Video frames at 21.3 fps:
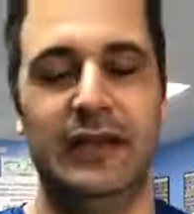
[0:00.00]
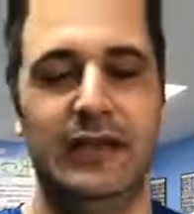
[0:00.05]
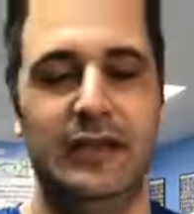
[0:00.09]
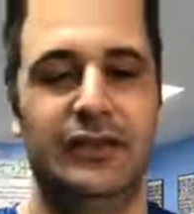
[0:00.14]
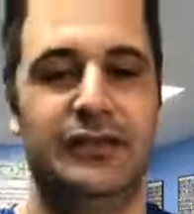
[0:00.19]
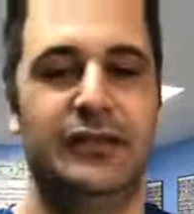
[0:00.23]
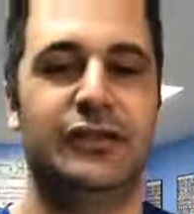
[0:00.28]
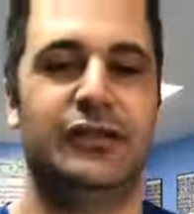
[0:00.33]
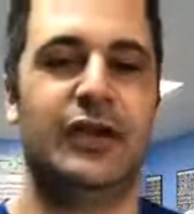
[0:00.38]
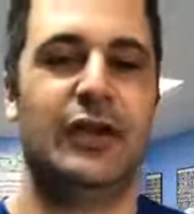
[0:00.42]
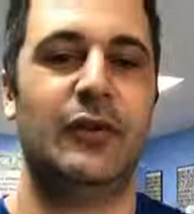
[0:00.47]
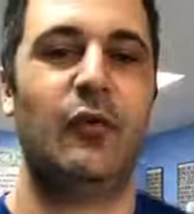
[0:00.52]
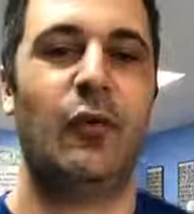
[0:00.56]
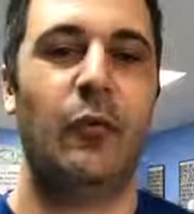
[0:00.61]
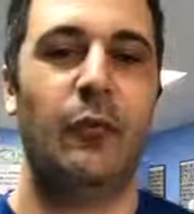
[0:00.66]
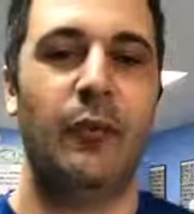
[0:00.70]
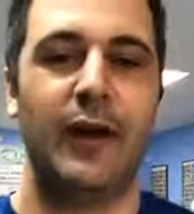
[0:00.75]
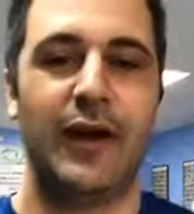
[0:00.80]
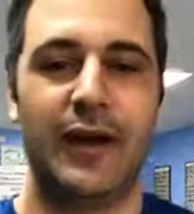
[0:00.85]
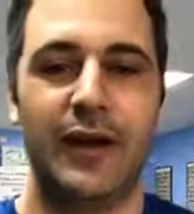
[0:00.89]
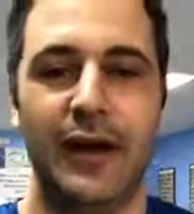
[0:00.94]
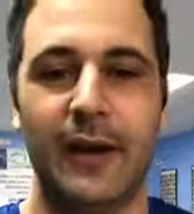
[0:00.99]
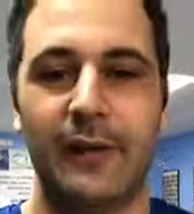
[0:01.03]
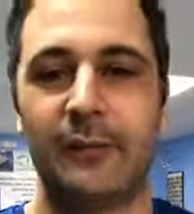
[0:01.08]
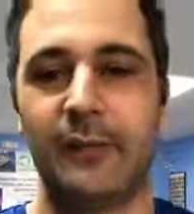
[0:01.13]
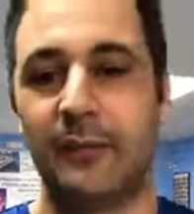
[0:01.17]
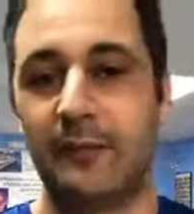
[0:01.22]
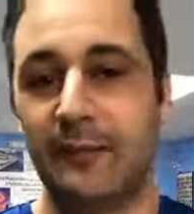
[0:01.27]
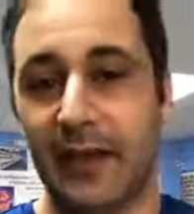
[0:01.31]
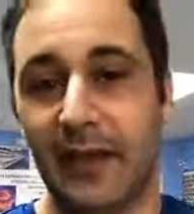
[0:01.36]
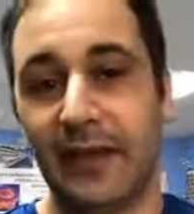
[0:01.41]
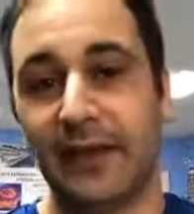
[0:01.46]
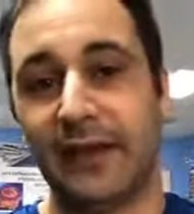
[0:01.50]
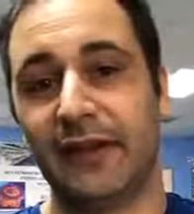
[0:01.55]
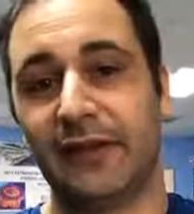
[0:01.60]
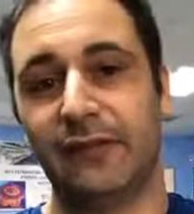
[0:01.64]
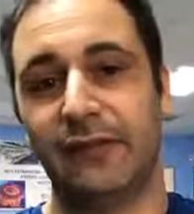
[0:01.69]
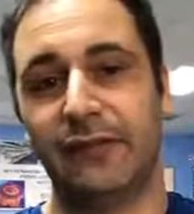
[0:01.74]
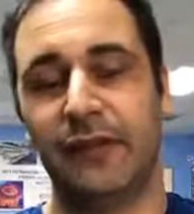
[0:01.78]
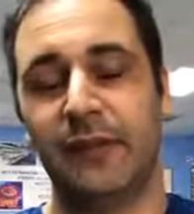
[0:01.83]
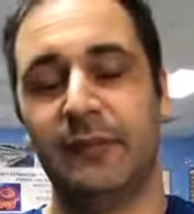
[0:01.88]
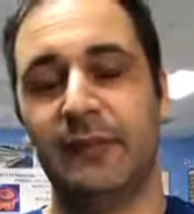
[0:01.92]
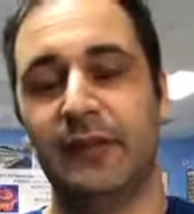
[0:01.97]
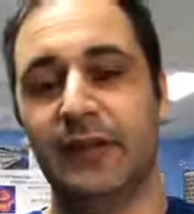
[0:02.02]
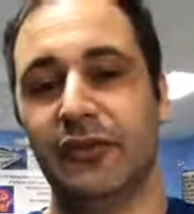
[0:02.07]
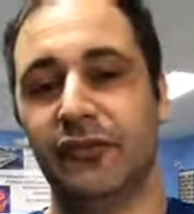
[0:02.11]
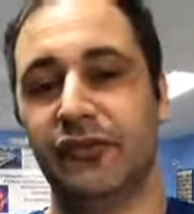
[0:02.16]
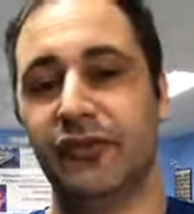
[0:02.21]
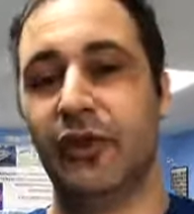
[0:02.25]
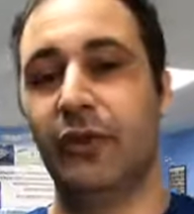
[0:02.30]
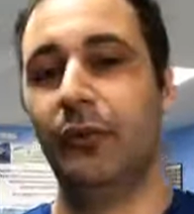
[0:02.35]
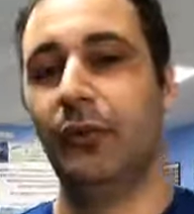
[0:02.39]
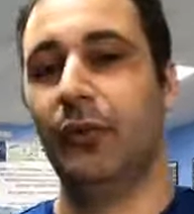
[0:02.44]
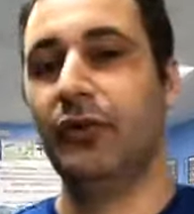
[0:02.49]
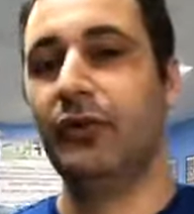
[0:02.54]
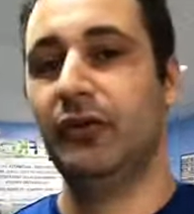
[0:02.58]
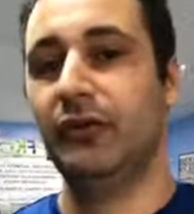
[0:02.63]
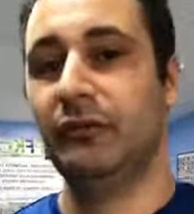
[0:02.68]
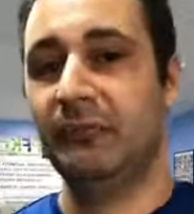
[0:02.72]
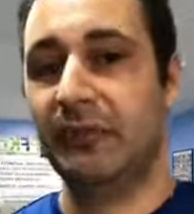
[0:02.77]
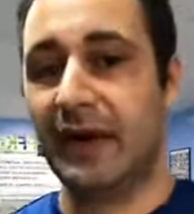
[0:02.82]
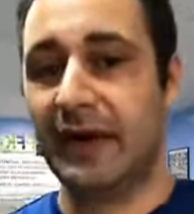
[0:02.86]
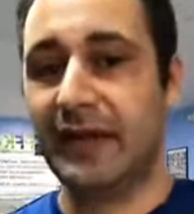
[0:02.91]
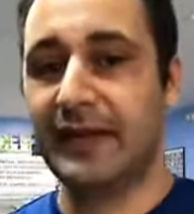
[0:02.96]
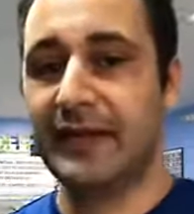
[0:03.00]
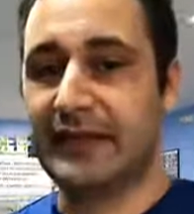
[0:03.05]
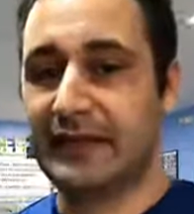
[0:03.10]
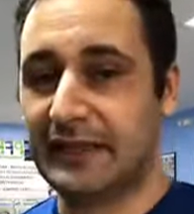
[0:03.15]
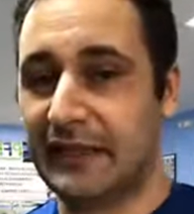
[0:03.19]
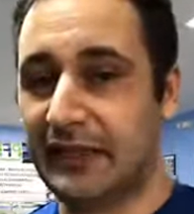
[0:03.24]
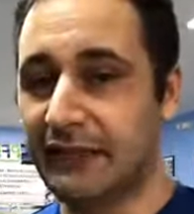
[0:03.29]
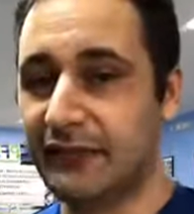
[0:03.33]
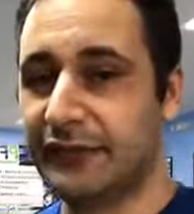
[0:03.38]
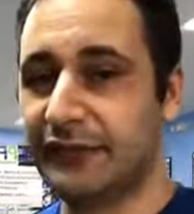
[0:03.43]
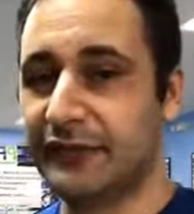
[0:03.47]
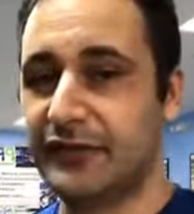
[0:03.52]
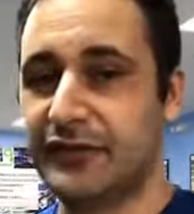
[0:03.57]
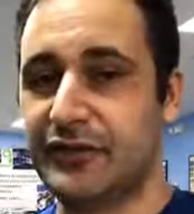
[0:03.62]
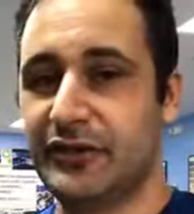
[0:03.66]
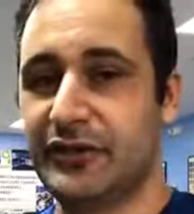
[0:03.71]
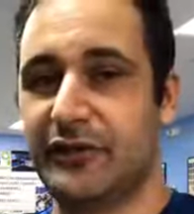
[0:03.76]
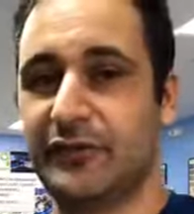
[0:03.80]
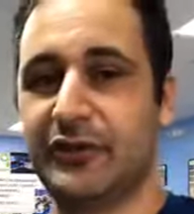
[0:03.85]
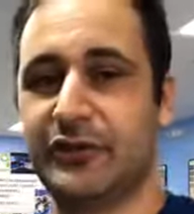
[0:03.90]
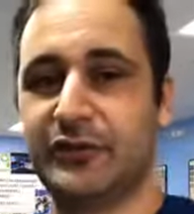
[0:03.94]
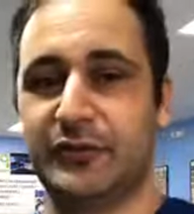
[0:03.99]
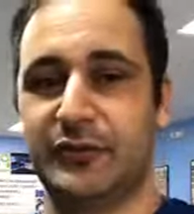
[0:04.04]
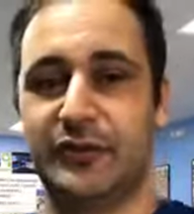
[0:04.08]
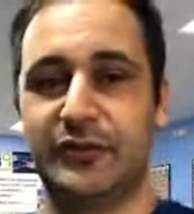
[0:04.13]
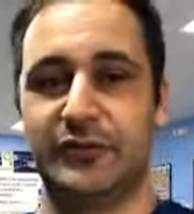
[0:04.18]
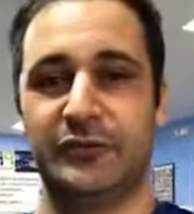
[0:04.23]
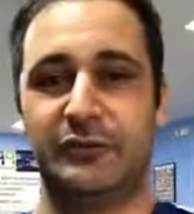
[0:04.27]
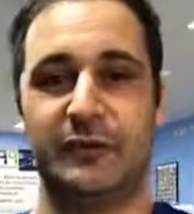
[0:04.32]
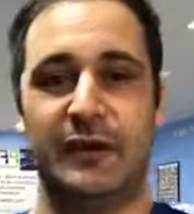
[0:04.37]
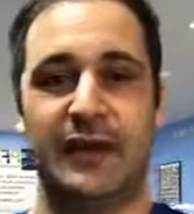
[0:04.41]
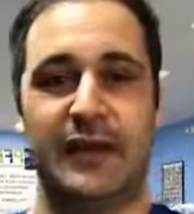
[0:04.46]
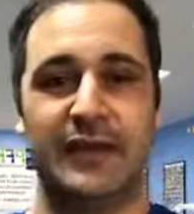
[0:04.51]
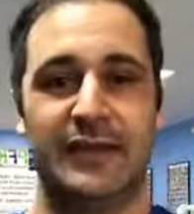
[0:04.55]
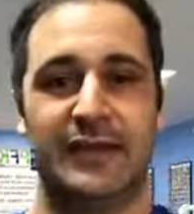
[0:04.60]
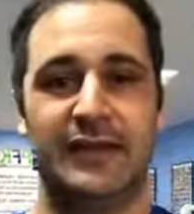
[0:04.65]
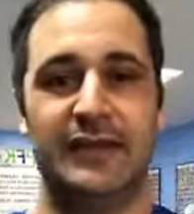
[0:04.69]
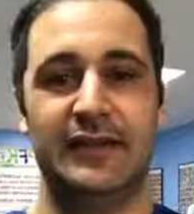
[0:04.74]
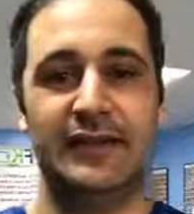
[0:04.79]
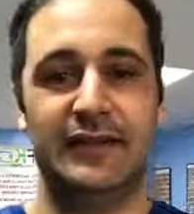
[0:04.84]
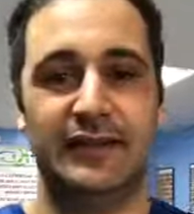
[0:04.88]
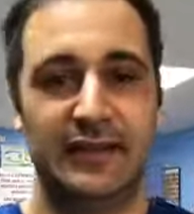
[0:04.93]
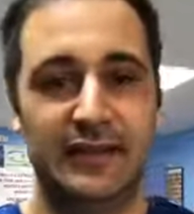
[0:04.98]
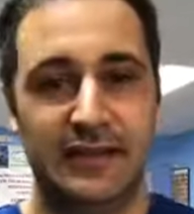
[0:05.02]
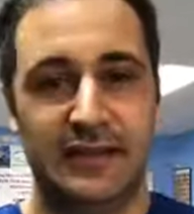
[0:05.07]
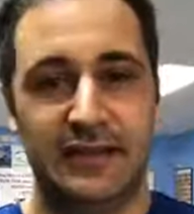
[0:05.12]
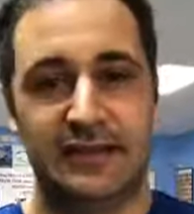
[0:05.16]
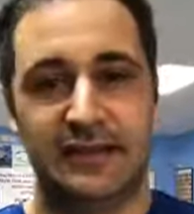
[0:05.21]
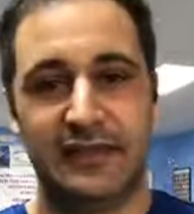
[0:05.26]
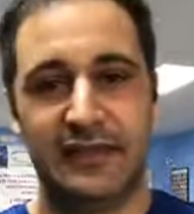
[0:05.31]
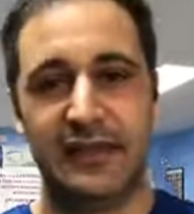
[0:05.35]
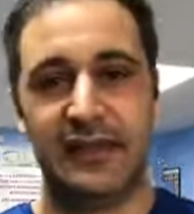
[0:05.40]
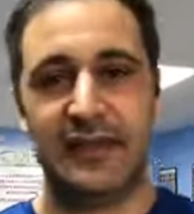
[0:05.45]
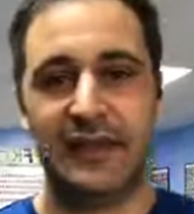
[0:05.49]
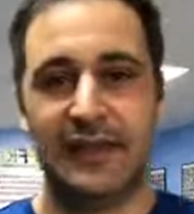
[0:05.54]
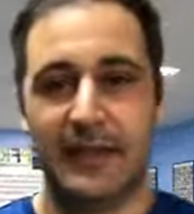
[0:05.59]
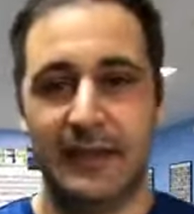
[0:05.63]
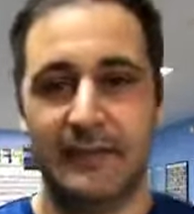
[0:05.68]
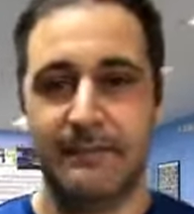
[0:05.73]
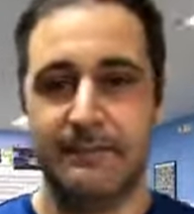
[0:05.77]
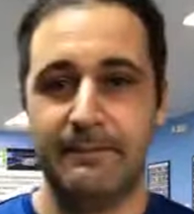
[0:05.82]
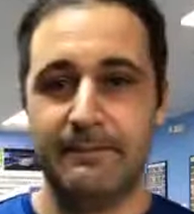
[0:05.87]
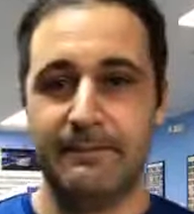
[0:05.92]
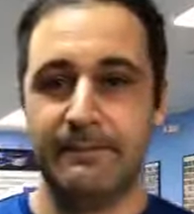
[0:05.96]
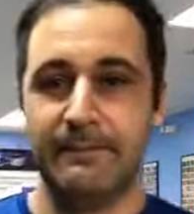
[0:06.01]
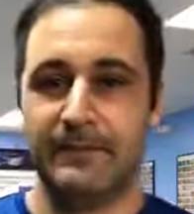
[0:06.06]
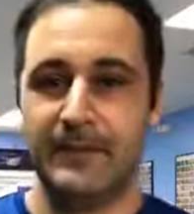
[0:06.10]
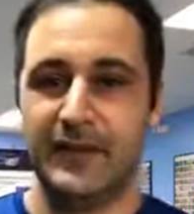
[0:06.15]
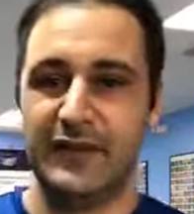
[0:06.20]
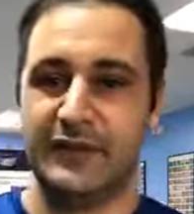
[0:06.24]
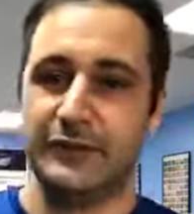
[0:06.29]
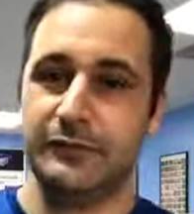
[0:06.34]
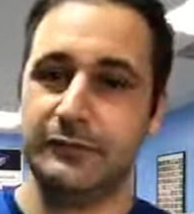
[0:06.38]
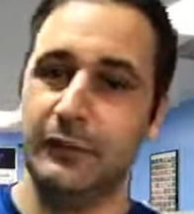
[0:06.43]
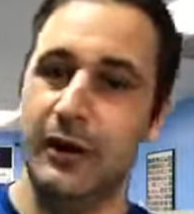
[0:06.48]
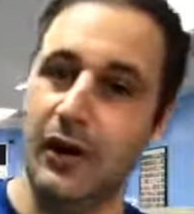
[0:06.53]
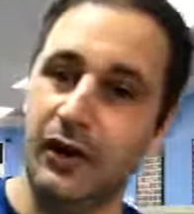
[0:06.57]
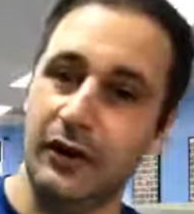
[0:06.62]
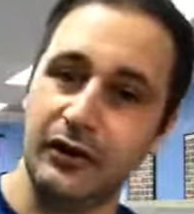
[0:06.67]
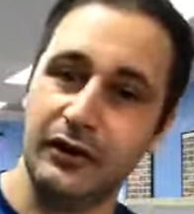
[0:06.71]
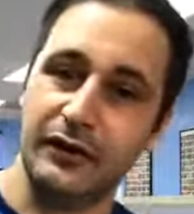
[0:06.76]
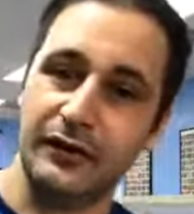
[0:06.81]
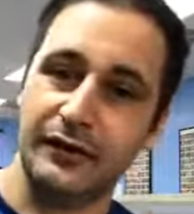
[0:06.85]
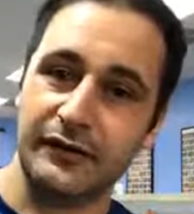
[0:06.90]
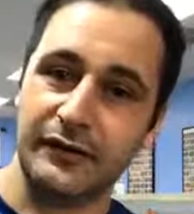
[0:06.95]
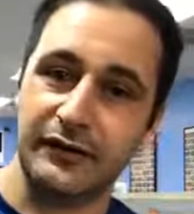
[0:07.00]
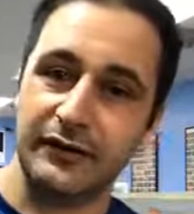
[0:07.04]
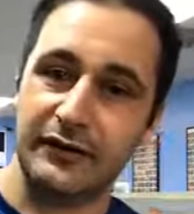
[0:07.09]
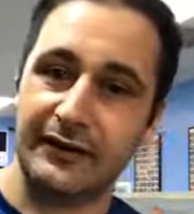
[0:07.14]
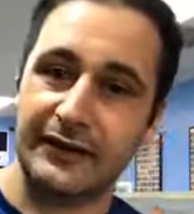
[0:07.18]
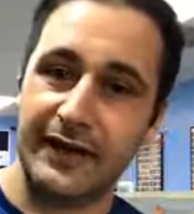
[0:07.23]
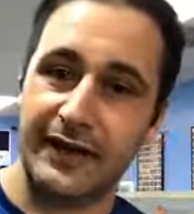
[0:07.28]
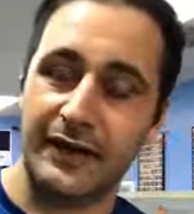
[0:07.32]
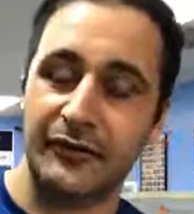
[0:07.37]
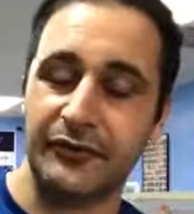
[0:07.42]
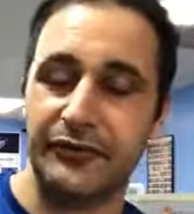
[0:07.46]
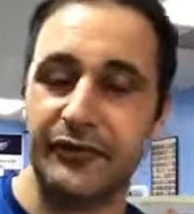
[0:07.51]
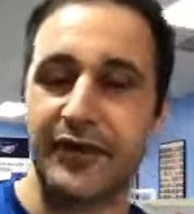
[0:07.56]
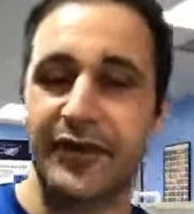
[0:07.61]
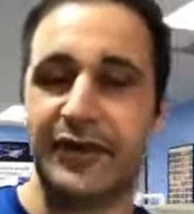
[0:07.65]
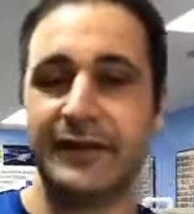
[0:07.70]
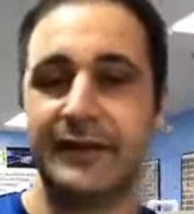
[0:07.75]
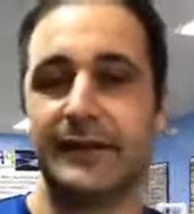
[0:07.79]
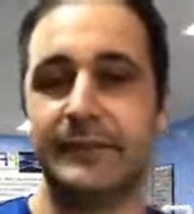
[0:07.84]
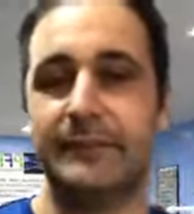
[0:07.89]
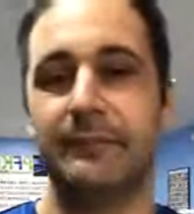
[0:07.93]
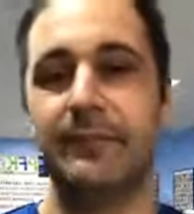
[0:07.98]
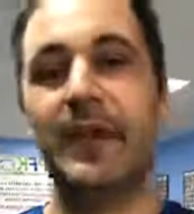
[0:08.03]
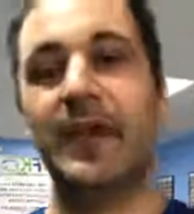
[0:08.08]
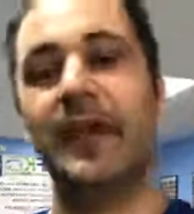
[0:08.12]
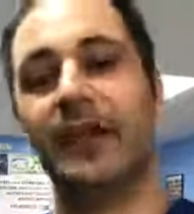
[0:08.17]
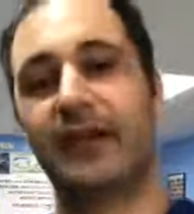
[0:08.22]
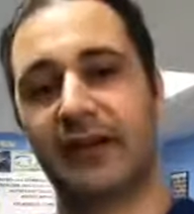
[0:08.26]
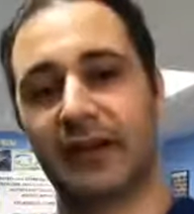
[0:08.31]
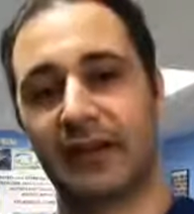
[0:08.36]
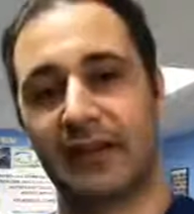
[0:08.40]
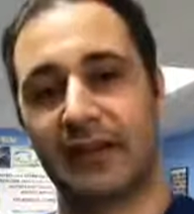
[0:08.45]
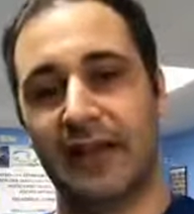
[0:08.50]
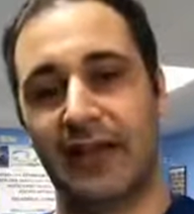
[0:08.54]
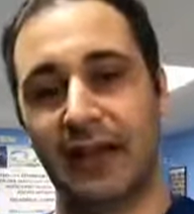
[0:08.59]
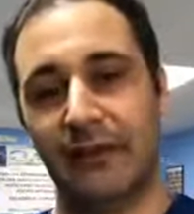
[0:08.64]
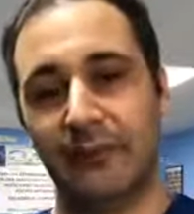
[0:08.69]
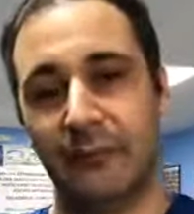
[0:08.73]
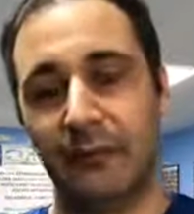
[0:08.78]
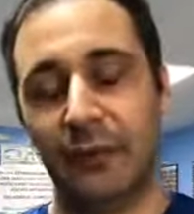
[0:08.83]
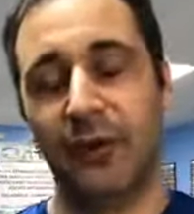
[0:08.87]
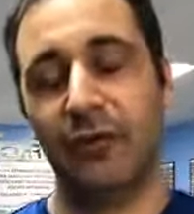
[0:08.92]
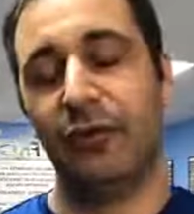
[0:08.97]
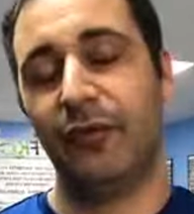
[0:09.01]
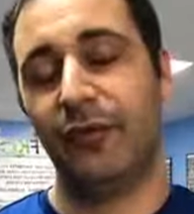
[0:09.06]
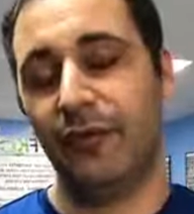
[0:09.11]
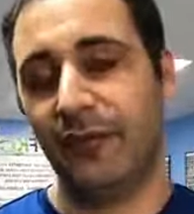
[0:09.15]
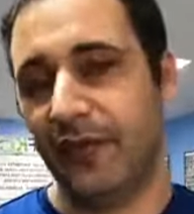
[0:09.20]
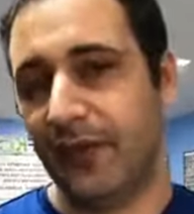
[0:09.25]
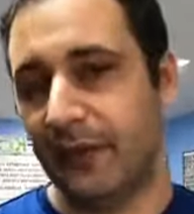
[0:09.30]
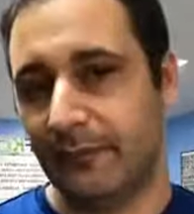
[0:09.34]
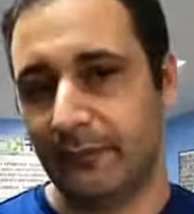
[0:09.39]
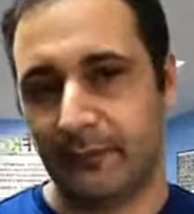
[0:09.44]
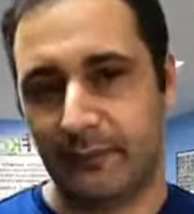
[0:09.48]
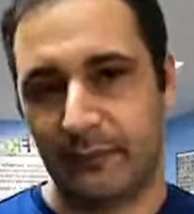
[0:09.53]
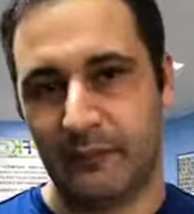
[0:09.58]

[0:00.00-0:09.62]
So they will pair up a male and a female. So when you buy a clownfish, you always want to buy, let's say, a smaller clown and the bigger clown. Both of them,